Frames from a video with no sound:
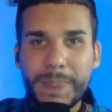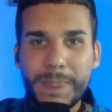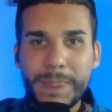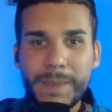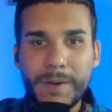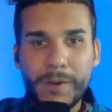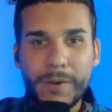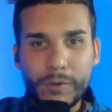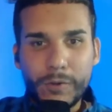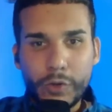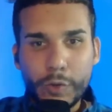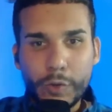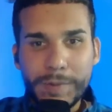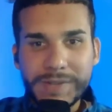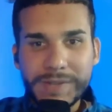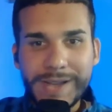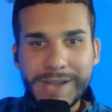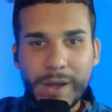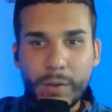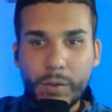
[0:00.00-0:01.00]
you
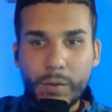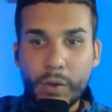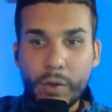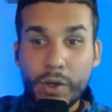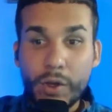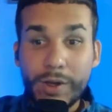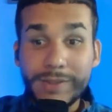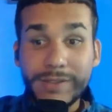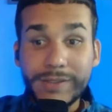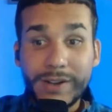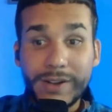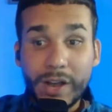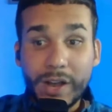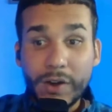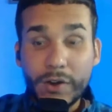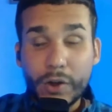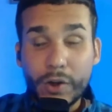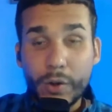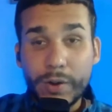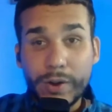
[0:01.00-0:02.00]
miss out on the
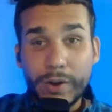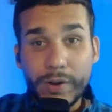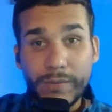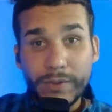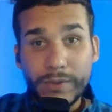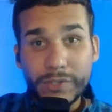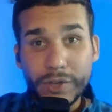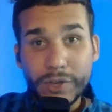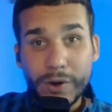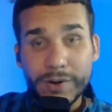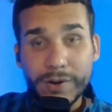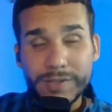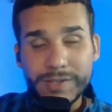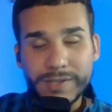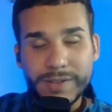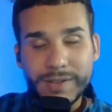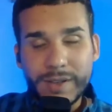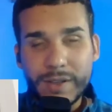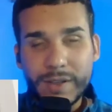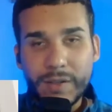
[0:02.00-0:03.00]
color coding of the charts.